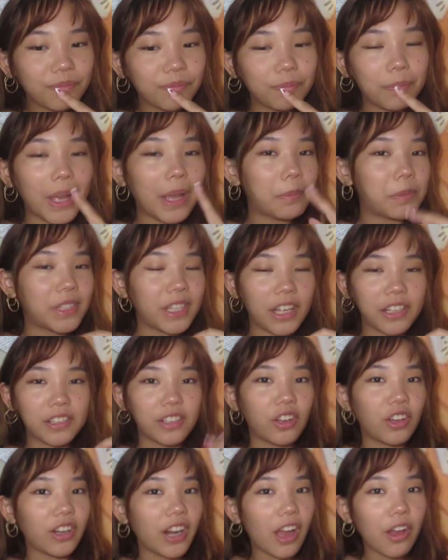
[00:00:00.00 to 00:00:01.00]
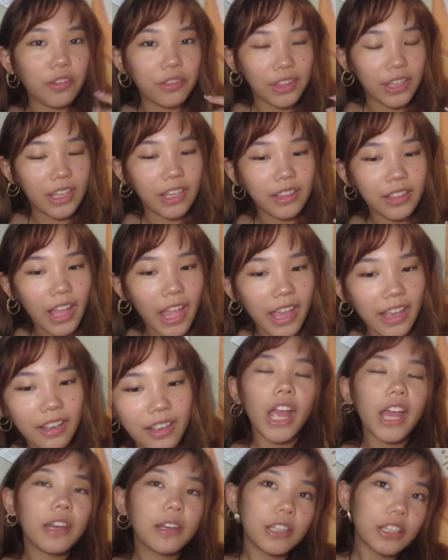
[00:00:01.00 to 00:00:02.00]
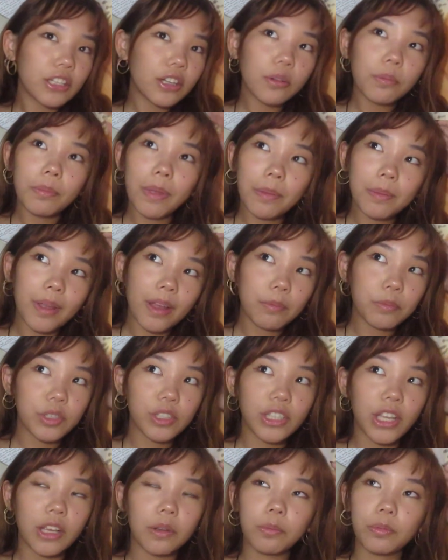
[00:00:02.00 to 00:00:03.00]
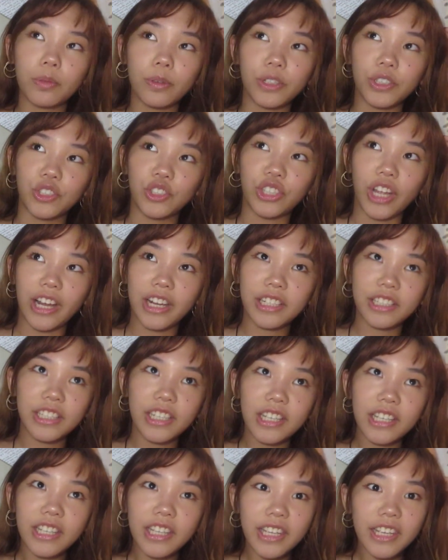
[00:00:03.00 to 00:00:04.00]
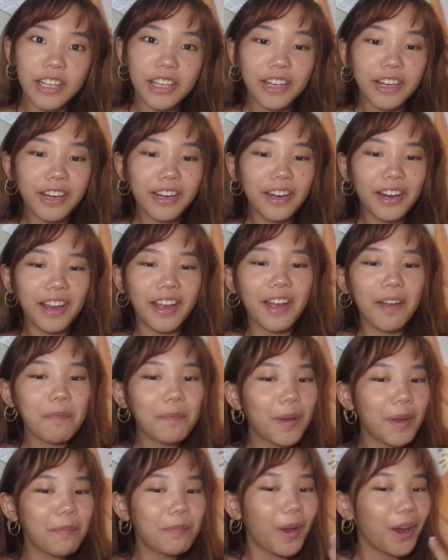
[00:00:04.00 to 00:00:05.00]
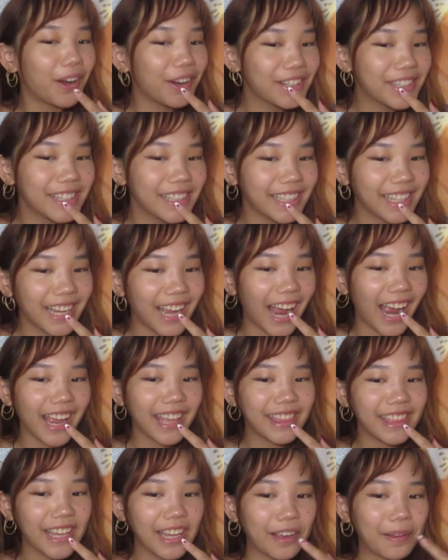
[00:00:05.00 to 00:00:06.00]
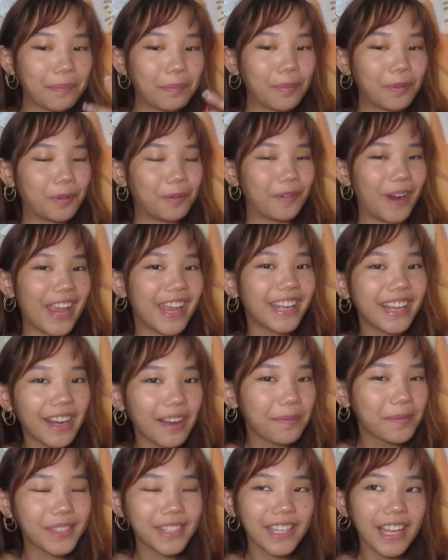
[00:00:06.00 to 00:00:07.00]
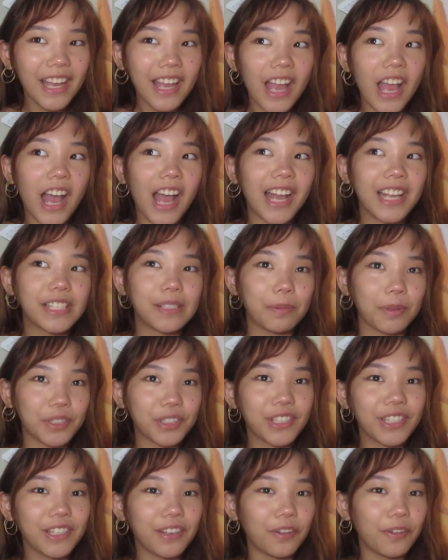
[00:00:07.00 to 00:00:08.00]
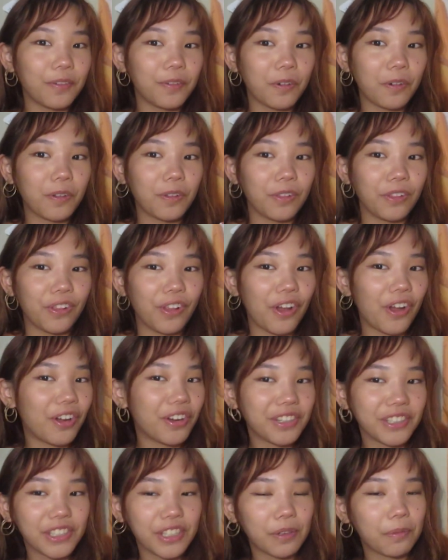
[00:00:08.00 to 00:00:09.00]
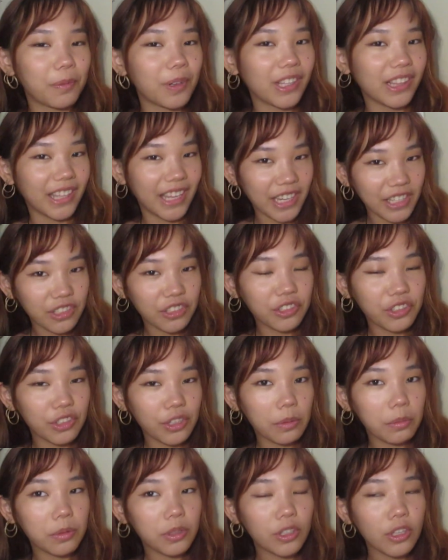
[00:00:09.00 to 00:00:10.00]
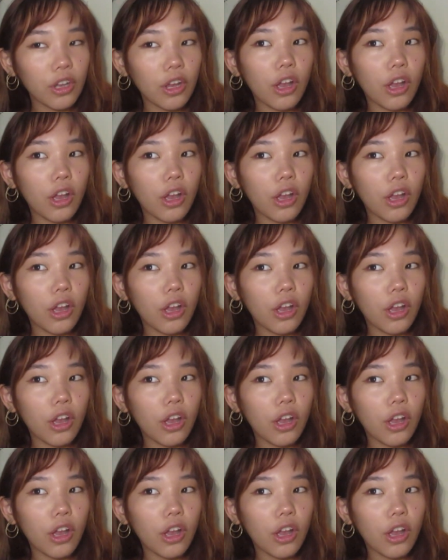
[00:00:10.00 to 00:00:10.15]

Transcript: Babes, that's not healthy. Like, and you know, maybe I'm just like projecting here, but personally I think breakups, especially over long-term relationships,